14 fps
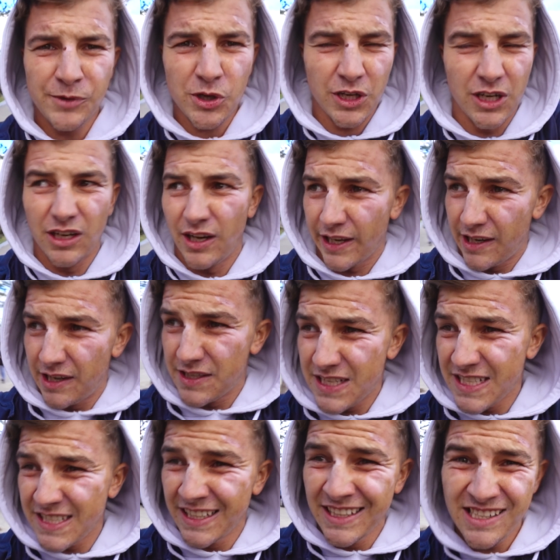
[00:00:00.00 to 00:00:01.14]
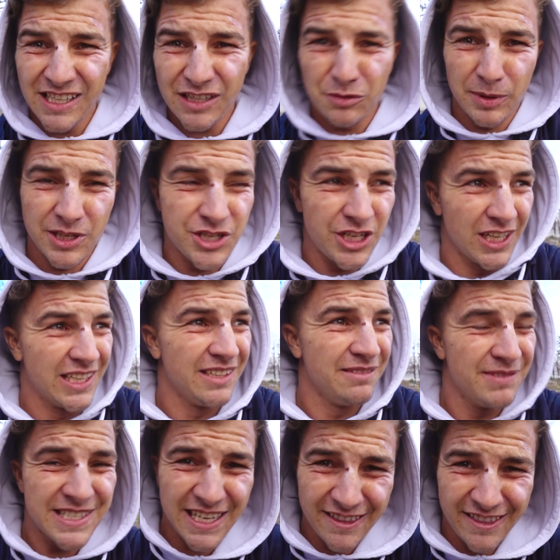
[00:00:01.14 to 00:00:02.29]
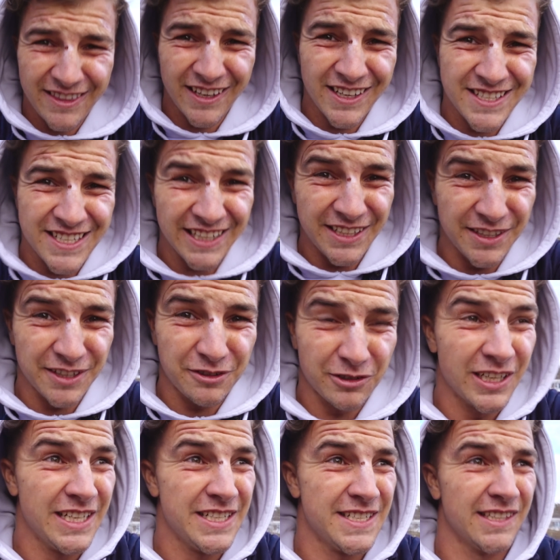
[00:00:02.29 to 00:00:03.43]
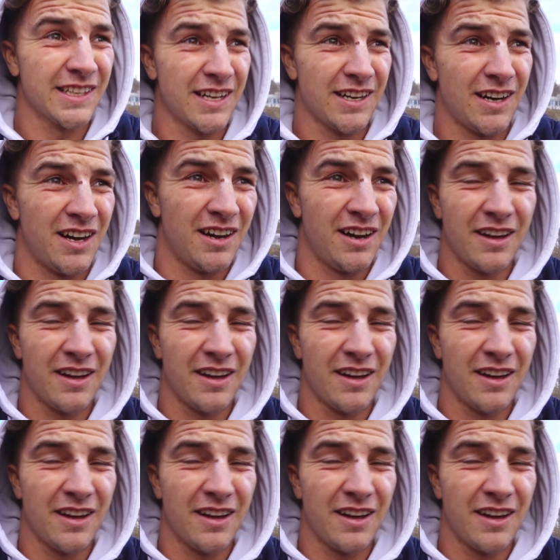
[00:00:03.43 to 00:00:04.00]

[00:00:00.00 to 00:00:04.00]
Not gonna lie guys, it's a little bit chilly. It said 13 degrees in the car.